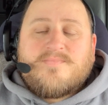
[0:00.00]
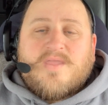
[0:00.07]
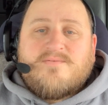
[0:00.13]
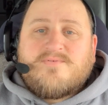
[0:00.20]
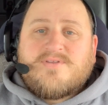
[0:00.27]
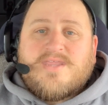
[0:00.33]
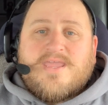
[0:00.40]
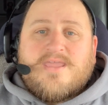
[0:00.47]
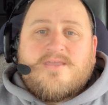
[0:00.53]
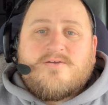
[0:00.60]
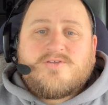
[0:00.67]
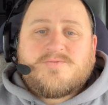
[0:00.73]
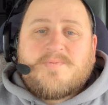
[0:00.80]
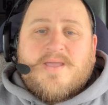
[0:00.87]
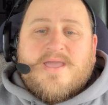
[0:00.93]
every day
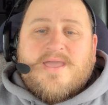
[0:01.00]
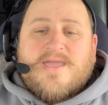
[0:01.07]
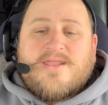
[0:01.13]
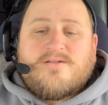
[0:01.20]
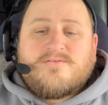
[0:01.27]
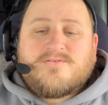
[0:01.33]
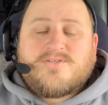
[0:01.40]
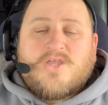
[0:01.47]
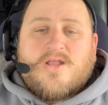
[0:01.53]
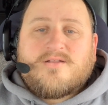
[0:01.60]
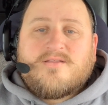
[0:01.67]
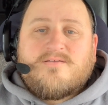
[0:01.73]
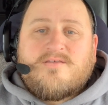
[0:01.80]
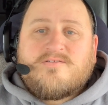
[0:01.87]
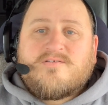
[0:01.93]
goes by, I don't
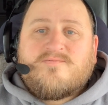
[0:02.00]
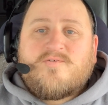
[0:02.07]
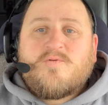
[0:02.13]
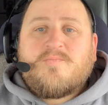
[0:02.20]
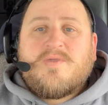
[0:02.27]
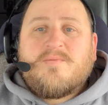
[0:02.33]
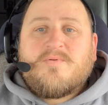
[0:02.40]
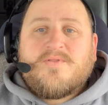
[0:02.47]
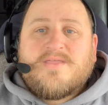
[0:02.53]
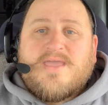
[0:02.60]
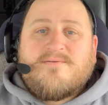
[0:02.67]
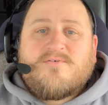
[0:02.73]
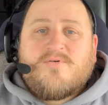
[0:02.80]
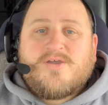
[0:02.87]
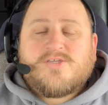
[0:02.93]
talk to at least a few people that
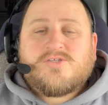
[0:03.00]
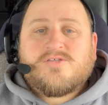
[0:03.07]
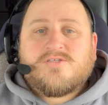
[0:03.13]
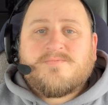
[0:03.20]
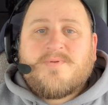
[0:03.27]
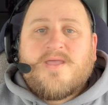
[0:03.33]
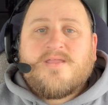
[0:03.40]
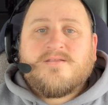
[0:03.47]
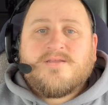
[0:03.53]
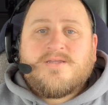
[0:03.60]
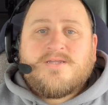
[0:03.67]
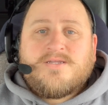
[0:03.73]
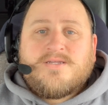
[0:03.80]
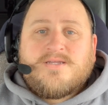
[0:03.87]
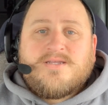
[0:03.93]
have questions about
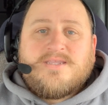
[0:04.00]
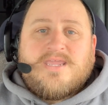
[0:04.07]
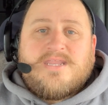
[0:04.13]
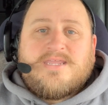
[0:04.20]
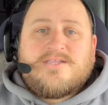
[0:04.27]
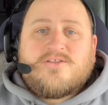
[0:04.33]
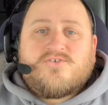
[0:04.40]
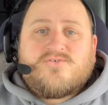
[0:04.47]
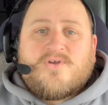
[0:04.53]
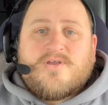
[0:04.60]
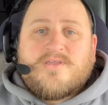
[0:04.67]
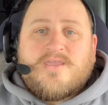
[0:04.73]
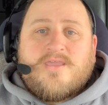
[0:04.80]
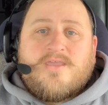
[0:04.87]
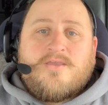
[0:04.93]
getting into
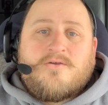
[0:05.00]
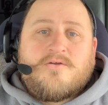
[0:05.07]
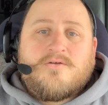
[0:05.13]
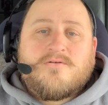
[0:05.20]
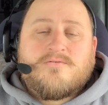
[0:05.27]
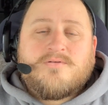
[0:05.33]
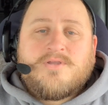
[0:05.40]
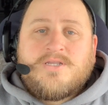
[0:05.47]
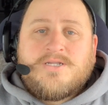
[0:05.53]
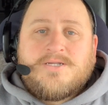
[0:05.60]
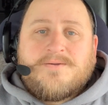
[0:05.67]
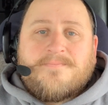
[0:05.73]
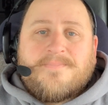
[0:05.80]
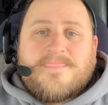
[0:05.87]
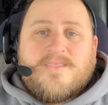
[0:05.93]
trucking, or,
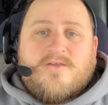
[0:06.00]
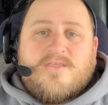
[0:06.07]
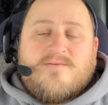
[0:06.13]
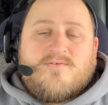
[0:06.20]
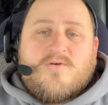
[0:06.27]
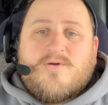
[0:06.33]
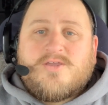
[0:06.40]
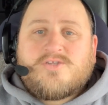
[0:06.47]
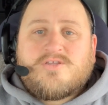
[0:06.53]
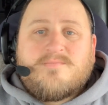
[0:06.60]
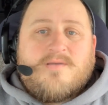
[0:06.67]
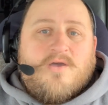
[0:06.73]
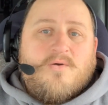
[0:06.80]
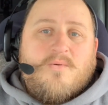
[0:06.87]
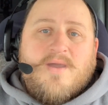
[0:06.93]
you know, they have a question
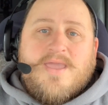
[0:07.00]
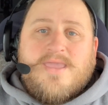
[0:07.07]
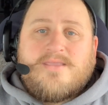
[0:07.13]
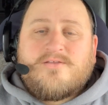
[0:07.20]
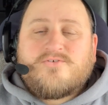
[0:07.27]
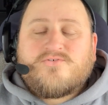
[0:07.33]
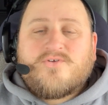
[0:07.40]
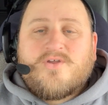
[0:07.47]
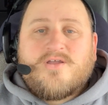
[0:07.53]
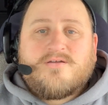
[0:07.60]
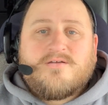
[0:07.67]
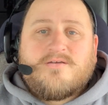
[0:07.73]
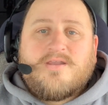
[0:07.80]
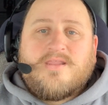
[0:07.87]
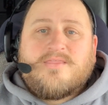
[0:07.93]
about weighing your truck
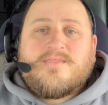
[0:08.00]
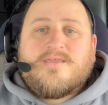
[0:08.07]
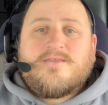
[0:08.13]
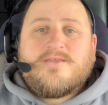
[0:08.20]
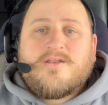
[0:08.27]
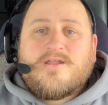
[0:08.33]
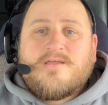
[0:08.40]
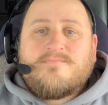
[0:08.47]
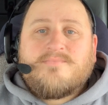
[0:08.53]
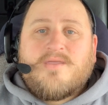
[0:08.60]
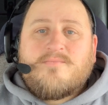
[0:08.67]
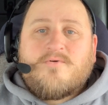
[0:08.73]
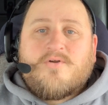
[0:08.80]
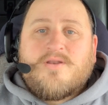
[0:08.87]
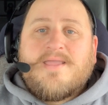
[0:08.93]
or anything. You know,
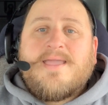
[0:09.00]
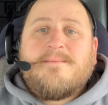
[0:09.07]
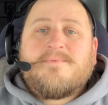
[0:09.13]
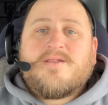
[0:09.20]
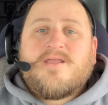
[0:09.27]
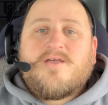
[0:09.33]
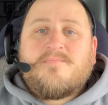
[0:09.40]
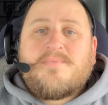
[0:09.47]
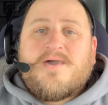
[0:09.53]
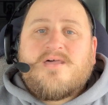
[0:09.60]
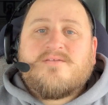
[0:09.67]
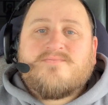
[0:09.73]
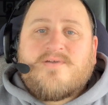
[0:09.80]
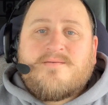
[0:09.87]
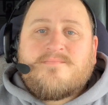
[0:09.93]
I'm more than happy to help
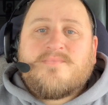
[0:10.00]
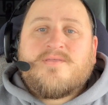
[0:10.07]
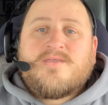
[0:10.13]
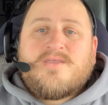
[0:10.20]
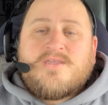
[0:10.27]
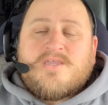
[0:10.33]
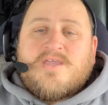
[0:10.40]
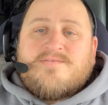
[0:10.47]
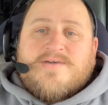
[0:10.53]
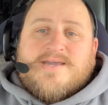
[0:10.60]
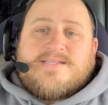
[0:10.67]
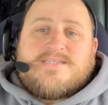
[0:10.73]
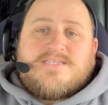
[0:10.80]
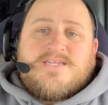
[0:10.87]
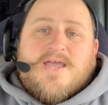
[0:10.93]
out if I
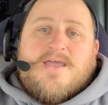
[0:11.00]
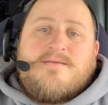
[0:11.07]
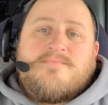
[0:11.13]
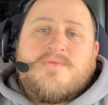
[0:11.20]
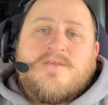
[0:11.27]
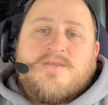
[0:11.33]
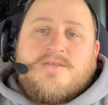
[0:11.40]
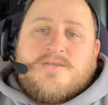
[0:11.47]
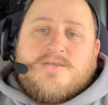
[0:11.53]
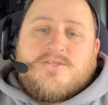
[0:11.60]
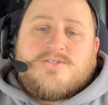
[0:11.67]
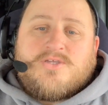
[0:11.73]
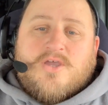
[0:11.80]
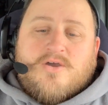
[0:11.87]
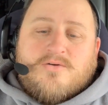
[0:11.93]
got the time.
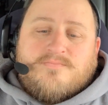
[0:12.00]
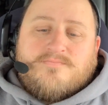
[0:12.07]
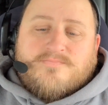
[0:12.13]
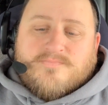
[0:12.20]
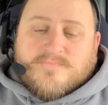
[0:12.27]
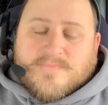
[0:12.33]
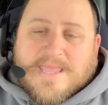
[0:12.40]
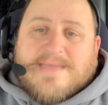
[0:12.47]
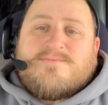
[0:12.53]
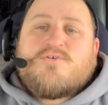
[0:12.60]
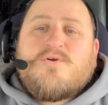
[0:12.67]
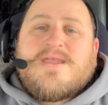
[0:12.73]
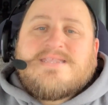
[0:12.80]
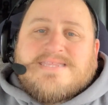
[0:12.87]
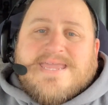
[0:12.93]
So have a
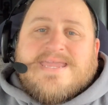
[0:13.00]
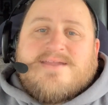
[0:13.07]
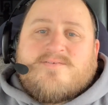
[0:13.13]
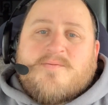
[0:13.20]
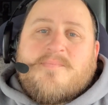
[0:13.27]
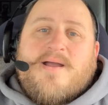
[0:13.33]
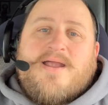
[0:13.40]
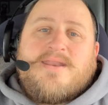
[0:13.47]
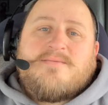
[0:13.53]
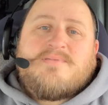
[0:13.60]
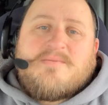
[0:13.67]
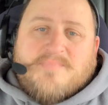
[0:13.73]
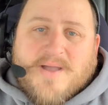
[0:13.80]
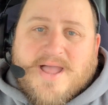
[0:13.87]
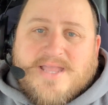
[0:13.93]
great day, everybody.
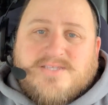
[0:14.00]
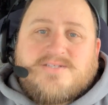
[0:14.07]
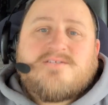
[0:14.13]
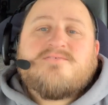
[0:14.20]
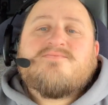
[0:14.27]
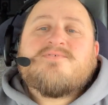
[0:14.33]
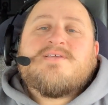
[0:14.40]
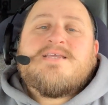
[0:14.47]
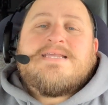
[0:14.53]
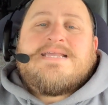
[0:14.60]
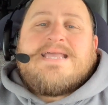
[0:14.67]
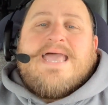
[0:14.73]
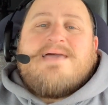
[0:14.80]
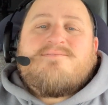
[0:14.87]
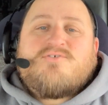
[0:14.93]
Be positive,
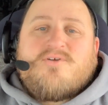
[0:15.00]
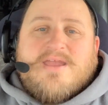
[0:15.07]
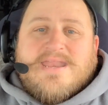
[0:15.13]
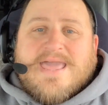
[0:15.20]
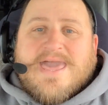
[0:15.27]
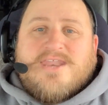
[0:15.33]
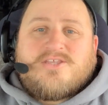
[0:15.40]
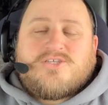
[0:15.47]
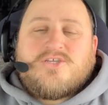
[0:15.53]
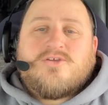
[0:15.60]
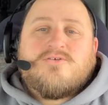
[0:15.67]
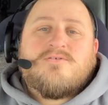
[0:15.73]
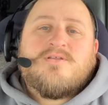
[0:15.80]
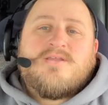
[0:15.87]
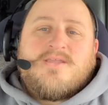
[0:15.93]
have a great
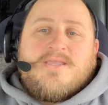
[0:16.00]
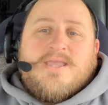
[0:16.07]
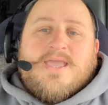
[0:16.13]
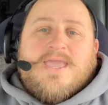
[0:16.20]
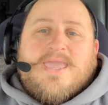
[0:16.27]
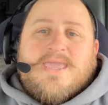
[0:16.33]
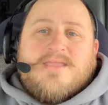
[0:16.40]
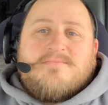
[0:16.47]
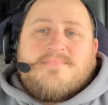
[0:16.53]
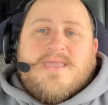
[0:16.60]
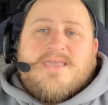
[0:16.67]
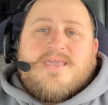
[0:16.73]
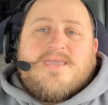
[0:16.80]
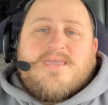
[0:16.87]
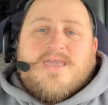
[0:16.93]
attitude, and
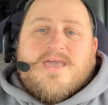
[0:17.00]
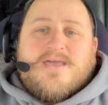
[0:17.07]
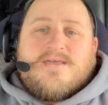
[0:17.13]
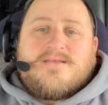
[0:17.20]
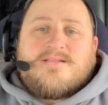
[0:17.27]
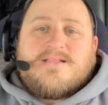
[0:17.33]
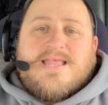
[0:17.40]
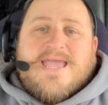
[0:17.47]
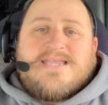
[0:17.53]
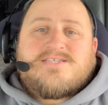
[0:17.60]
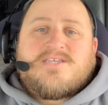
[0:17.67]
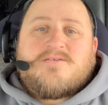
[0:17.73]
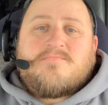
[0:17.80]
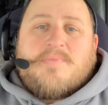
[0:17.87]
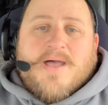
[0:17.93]
make a
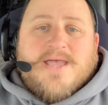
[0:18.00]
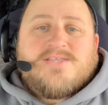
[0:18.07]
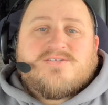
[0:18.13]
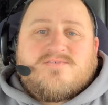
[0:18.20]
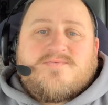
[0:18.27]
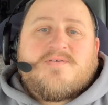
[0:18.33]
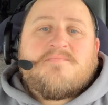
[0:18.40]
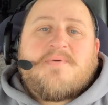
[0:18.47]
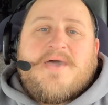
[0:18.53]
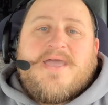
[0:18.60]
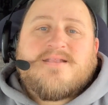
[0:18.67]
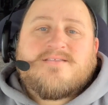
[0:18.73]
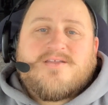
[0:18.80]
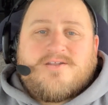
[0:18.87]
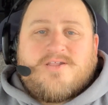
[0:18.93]
lasting positive impact